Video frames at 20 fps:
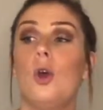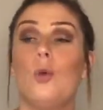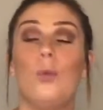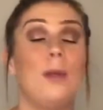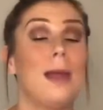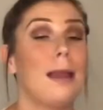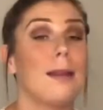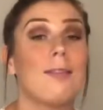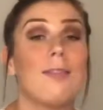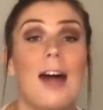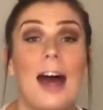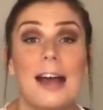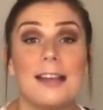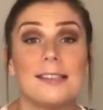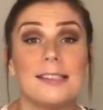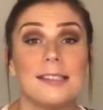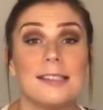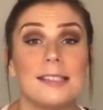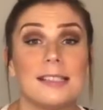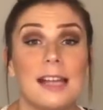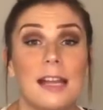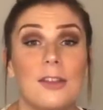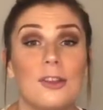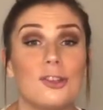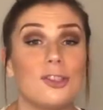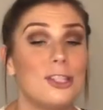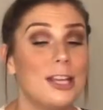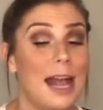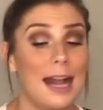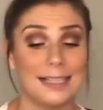We had classes together.
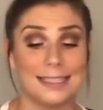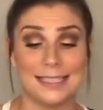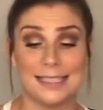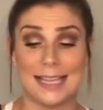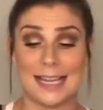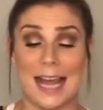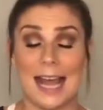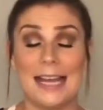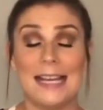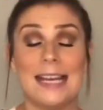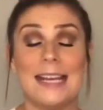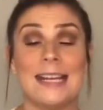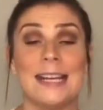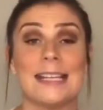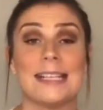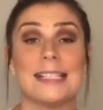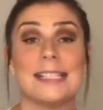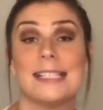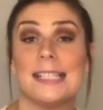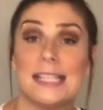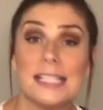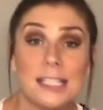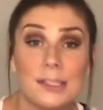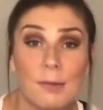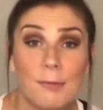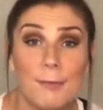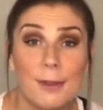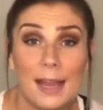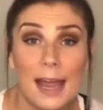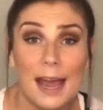She acted like I didn't exist
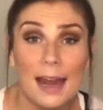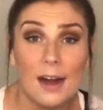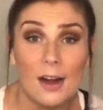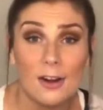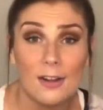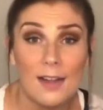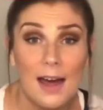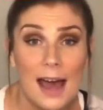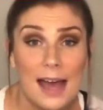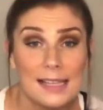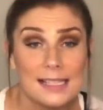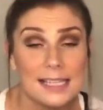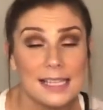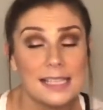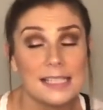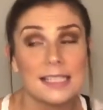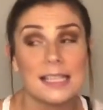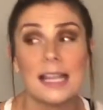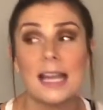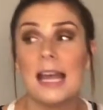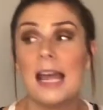when we had our classes,